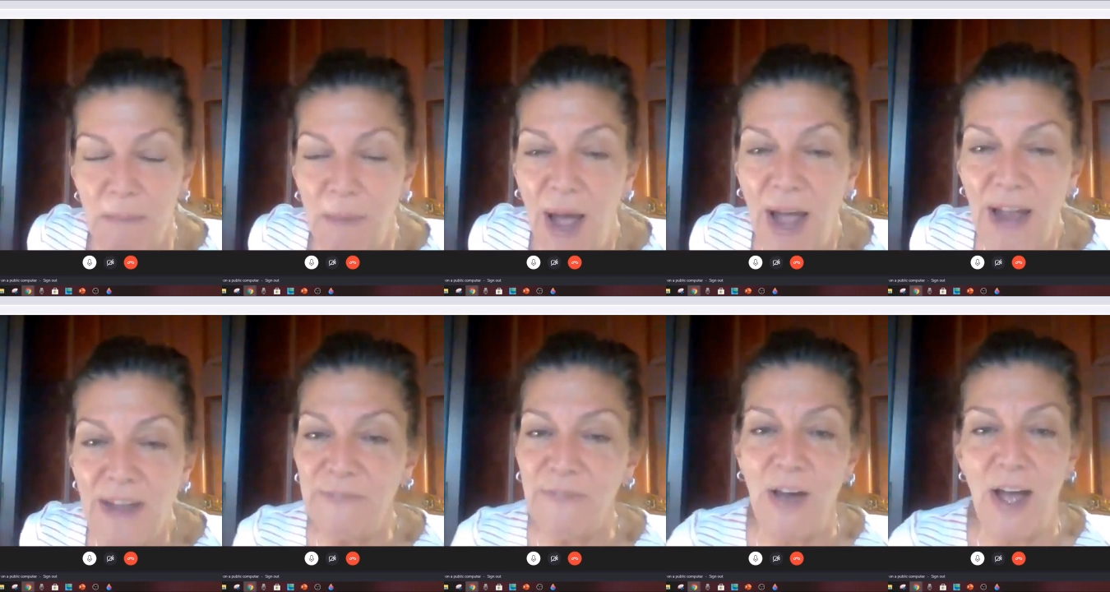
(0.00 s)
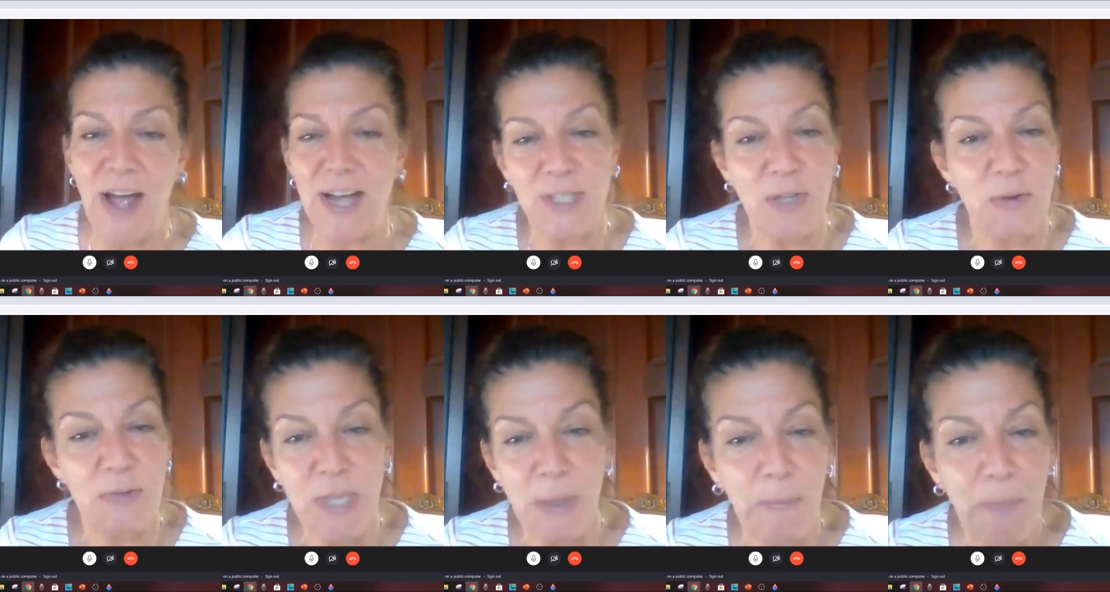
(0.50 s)
It's a
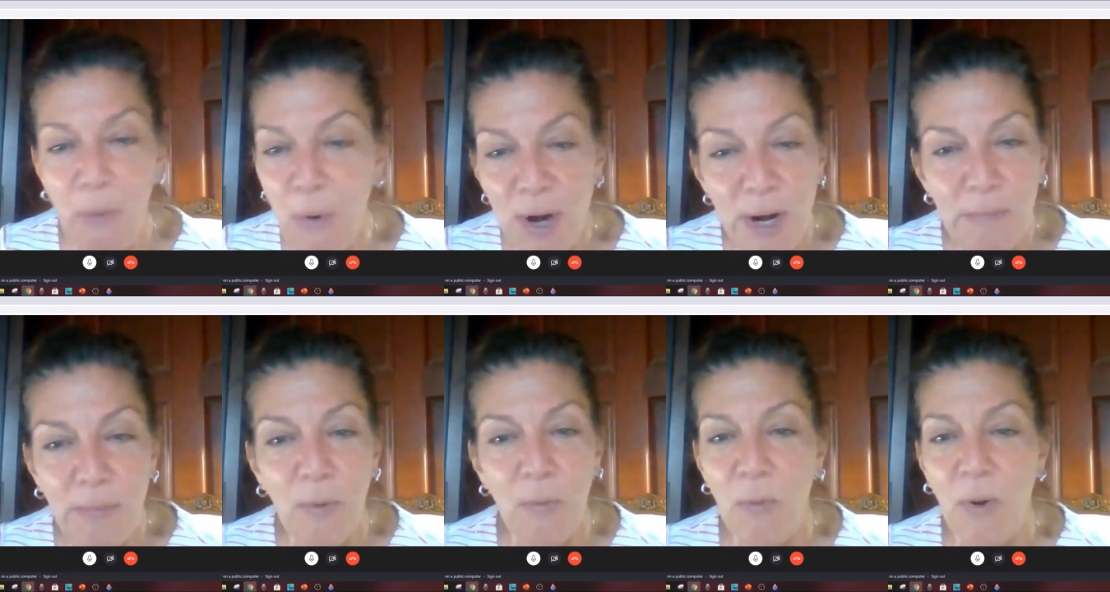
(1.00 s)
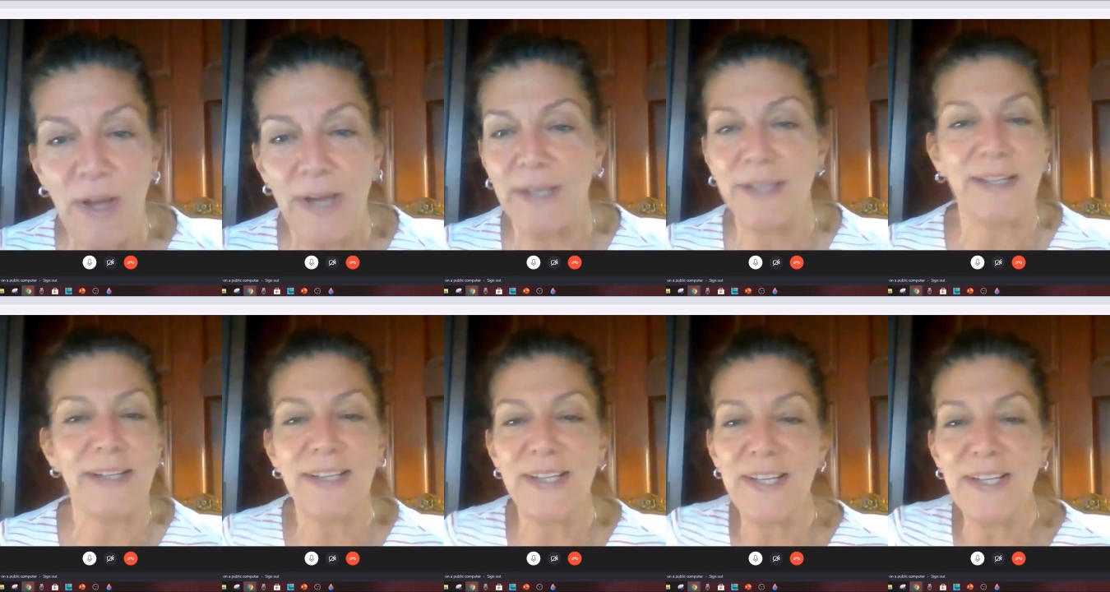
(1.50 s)
MiFi, so it's a portable
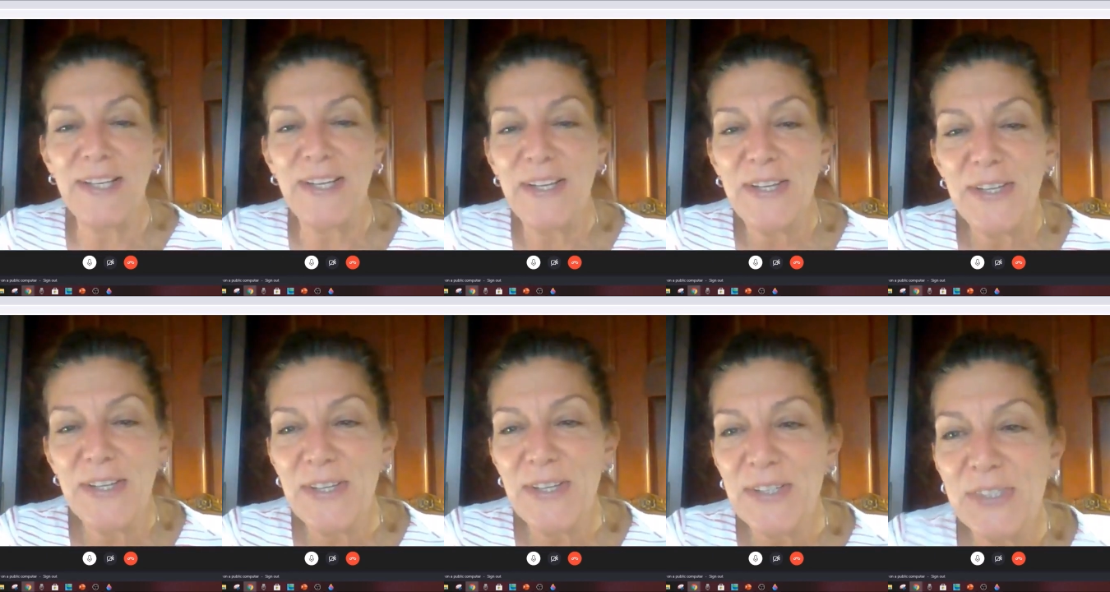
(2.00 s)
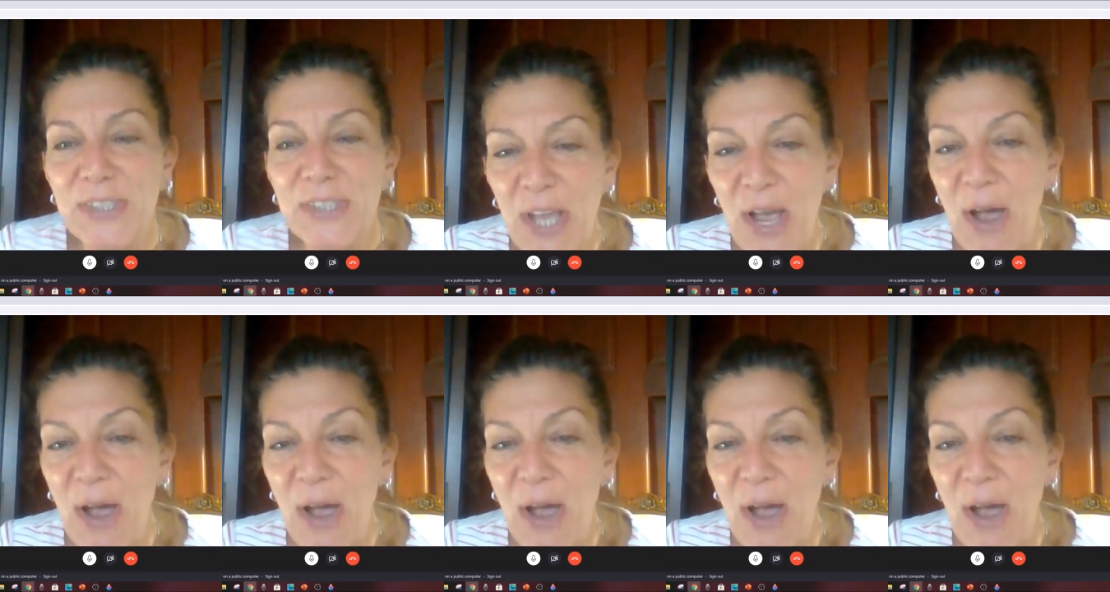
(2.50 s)
one. Oh, well,